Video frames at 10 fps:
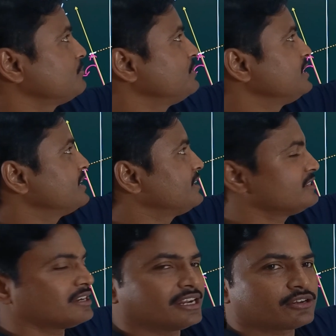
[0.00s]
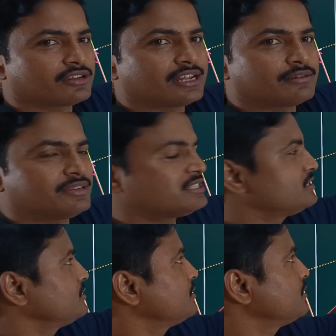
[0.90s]
is VL is greater than
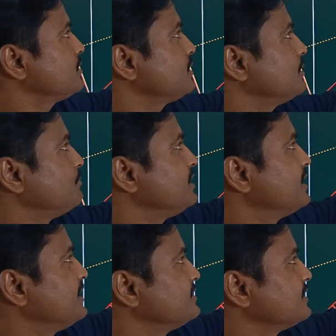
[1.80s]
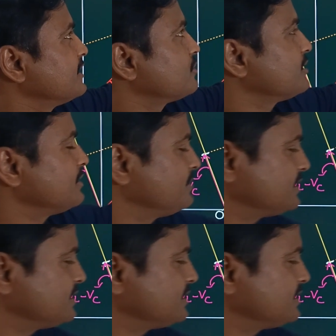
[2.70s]
VC. VL is greater than